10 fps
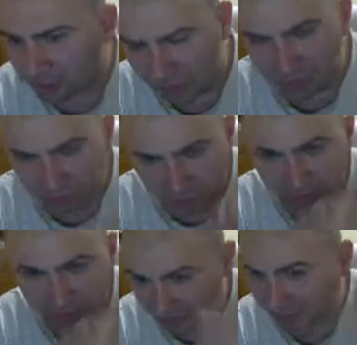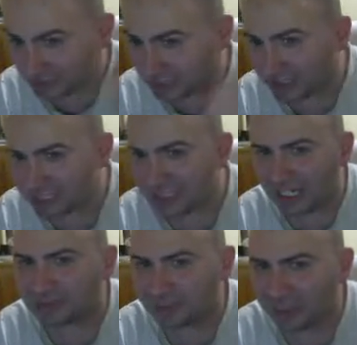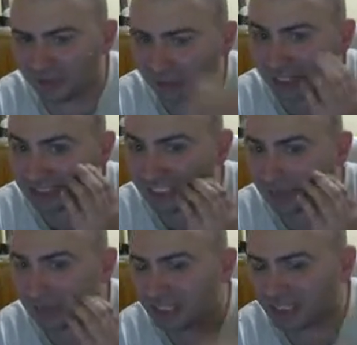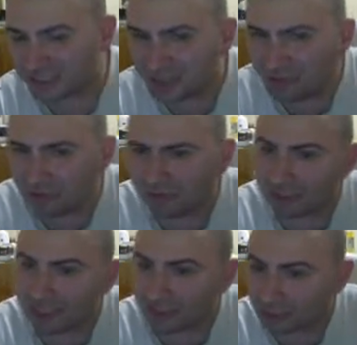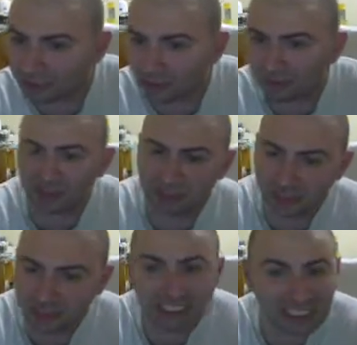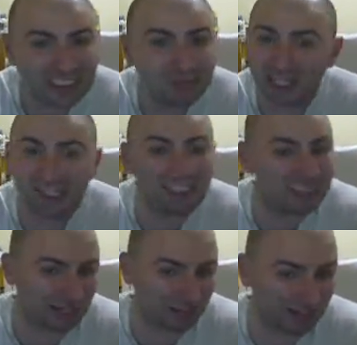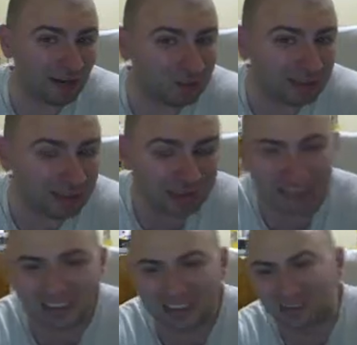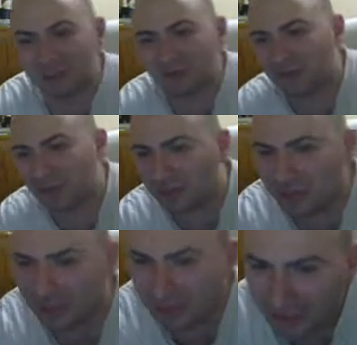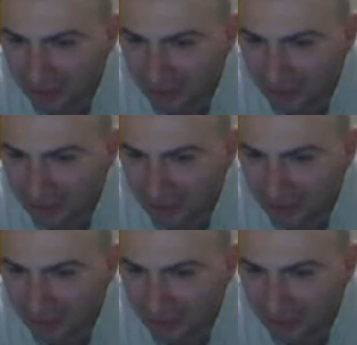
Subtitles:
So that's a guy who's making Fox a lot of money on TV right now. So he's bigger than Tom Rothman, Seth MacFarlane.